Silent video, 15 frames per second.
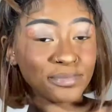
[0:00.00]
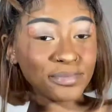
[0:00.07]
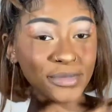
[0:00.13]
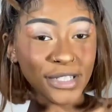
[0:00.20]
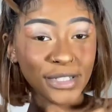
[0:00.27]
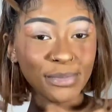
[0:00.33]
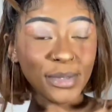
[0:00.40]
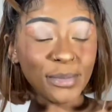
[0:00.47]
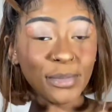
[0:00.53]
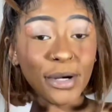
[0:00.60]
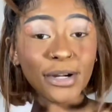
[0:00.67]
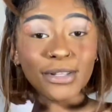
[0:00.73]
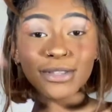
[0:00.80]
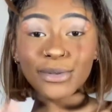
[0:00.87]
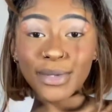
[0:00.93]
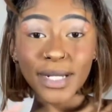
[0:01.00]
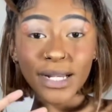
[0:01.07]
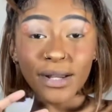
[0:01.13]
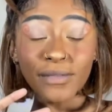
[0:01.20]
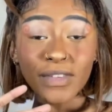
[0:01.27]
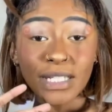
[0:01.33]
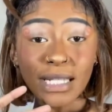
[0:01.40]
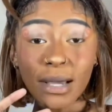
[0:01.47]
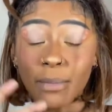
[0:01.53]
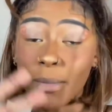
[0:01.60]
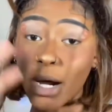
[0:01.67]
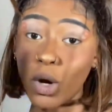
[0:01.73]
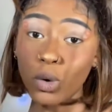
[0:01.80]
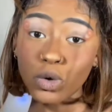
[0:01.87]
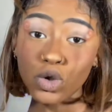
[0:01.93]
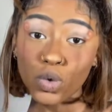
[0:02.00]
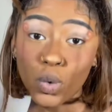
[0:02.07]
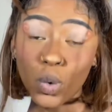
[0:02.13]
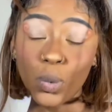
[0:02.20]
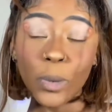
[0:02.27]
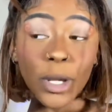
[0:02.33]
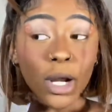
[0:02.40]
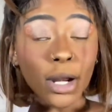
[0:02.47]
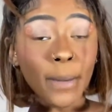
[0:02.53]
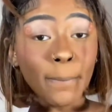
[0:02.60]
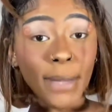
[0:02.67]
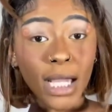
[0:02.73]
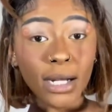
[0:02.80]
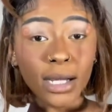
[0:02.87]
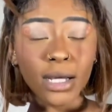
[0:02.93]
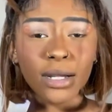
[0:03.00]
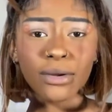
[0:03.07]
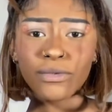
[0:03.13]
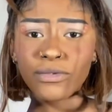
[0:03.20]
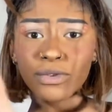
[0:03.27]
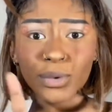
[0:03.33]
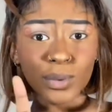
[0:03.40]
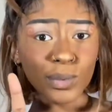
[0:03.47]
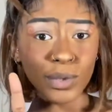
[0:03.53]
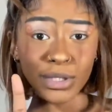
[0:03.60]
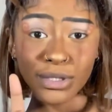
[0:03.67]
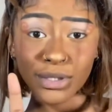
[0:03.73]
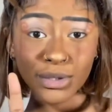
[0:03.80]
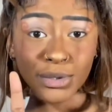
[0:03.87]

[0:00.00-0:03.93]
This is going to be part 3 of the time my whole school went on a manhunt for one